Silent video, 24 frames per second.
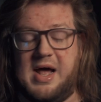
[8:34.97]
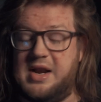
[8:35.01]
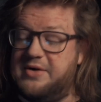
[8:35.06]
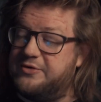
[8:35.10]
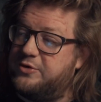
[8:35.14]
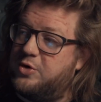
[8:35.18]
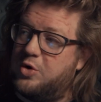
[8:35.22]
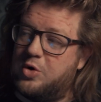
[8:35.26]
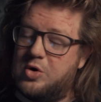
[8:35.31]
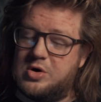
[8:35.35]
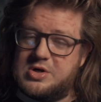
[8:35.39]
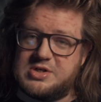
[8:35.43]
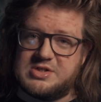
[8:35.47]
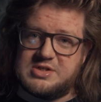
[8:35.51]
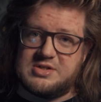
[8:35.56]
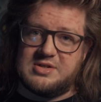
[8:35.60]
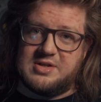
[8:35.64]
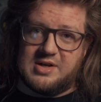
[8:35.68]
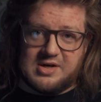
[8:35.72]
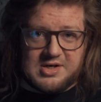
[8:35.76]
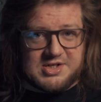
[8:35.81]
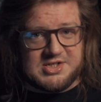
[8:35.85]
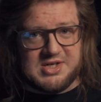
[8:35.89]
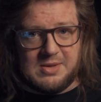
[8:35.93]
And of course,
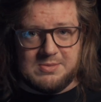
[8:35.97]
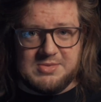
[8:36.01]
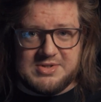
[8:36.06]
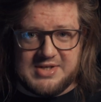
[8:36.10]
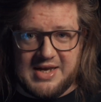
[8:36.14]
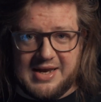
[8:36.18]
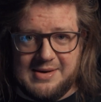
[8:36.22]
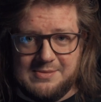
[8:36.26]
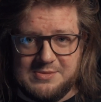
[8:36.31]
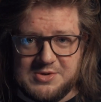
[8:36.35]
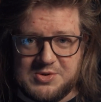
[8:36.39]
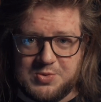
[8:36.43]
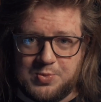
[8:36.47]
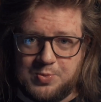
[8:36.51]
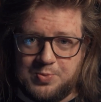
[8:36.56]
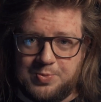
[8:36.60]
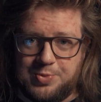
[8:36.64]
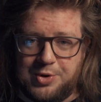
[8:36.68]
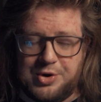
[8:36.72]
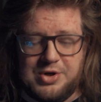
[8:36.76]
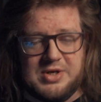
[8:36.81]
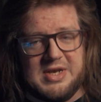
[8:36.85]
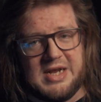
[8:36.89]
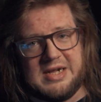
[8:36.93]
there are sometimes
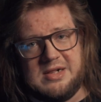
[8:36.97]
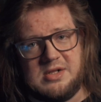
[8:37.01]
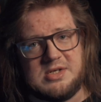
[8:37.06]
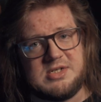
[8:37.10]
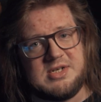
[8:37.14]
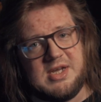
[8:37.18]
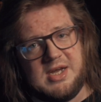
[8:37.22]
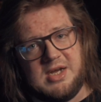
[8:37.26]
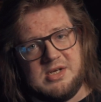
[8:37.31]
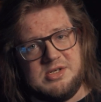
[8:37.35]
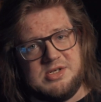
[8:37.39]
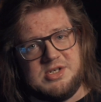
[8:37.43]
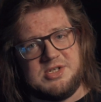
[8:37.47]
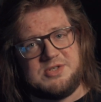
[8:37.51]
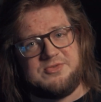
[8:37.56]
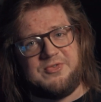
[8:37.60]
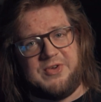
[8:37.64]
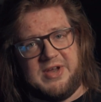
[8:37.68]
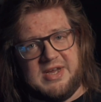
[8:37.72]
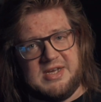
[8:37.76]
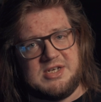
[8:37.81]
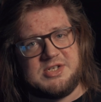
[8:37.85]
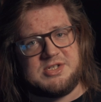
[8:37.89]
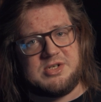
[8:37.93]
putting Nicolas Cage's
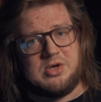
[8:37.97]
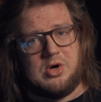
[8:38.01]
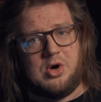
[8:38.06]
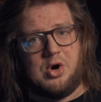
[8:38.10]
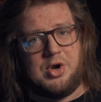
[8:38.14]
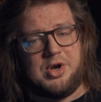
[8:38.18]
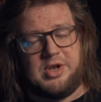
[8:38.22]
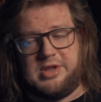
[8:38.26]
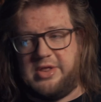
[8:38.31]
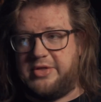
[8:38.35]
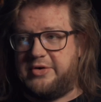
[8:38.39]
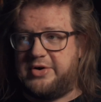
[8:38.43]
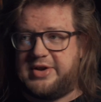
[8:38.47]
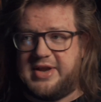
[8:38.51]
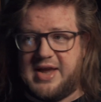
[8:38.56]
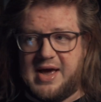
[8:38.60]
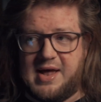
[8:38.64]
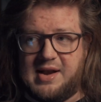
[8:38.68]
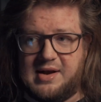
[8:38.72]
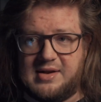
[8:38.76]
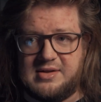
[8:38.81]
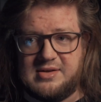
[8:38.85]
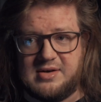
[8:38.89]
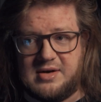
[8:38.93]
face on another
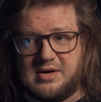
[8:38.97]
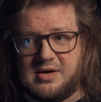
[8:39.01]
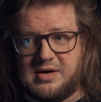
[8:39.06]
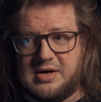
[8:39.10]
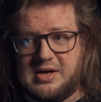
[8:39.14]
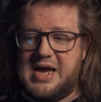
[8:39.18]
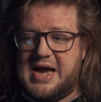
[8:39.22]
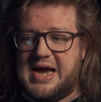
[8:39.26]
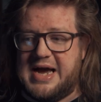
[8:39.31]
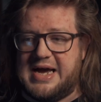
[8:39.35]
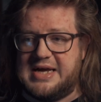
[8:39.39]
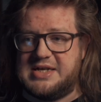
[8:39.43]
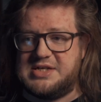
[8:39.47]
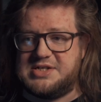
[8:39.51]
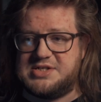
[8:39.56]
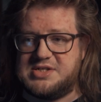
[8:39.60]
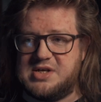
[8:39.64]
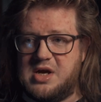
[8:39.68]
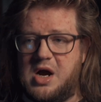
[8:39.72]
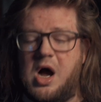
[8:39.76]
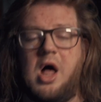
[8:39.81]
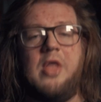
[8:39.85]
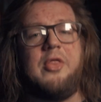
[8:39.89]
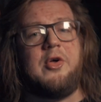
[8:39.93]
character
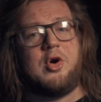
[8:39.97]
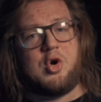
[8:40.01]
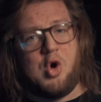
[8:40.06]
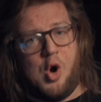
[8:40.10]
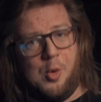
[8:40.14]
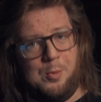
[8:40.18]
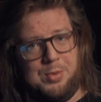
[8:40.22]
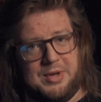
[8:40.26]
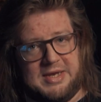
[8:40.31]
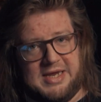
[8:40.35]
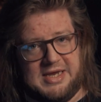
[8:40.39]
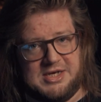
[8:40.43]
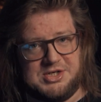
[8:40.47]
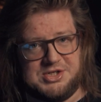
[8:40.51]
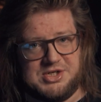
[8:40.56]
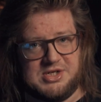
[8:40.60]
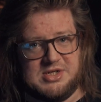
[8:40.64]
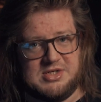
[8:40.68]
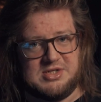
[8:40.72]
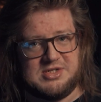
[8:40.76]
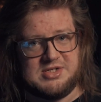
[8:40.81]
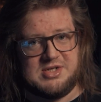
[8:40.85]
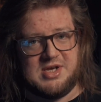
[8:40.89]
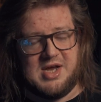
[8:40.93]
has other
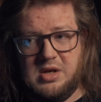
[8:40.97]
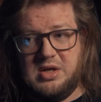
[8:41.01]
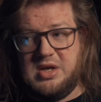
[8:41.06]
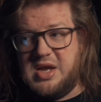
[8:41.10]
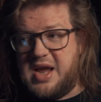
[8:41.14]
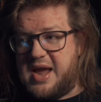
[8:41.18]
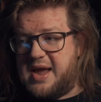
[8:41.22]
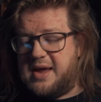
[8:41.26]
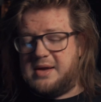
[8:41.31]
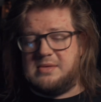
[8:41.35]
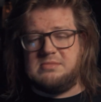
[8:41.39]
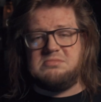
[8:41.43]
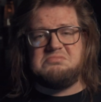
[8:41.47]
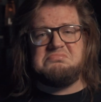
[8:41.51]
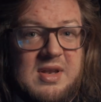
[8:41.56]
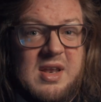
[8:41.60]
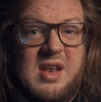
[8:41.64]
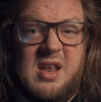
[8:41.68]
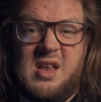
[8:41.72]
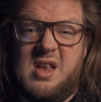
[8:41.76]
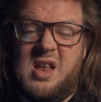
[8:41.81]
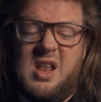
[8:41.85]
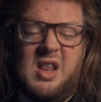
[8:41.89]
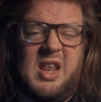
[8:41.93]
complications. Yeah,
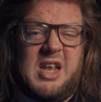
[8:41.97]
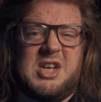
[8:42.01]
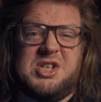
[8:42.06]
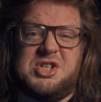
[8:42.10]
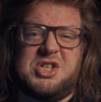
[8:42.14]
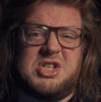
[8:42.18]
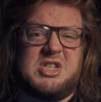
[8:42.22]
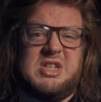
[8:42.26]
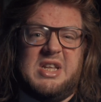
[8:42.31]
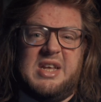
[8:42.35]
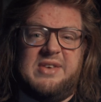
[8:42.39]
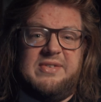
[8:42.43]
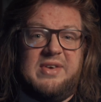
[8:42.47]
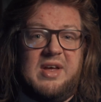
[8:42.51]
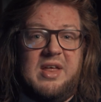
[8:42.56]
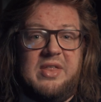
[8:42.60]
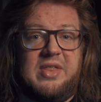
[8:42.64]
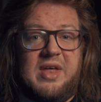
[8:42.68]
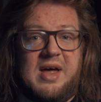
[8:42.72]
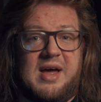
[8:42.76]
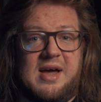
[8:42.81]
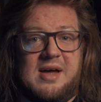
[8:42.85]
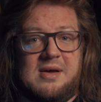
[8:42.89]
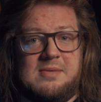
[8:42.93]
let's just leave it at
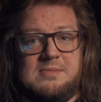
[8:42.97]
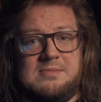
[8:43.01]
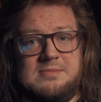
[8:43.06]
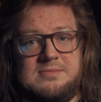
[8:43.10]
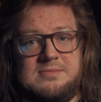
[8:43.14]
that.